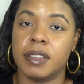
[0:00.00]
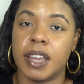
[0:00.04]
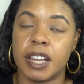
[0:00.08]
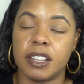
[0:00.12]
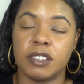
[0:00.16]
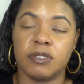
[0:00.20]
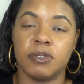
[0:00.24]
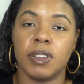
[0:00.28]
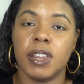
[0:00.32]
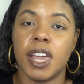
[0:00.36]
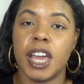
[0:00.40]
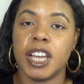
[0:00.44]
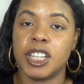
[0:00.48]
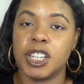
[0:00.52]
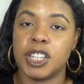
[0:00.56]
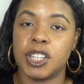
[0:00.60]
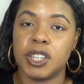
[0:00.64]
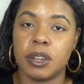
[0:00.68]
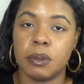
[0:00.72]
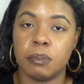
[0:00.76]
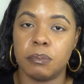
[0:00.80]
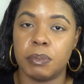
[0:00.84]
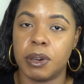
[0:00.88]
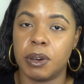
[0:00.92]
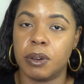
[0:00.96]
That's
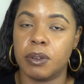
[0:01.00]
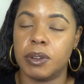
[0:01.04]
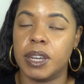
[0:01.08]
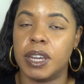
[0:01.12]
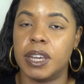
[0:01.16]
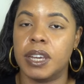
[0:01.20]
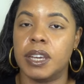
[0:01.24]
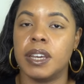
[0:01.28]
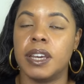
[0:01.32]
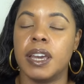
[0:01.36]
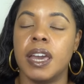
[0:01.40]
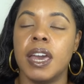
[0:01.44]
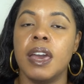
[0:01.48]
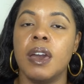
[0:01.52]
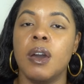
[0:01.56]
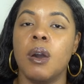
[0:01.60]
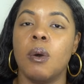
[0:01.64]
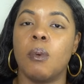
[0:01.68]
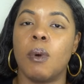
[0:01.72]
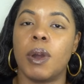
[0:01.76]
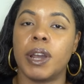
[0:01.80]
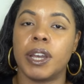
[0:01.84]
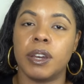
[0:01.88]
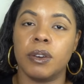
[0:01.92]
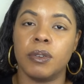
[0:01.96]
relationship building,
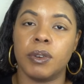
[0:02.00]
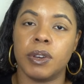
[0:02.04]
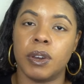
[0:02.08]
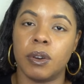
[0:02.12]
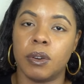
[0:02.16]
working on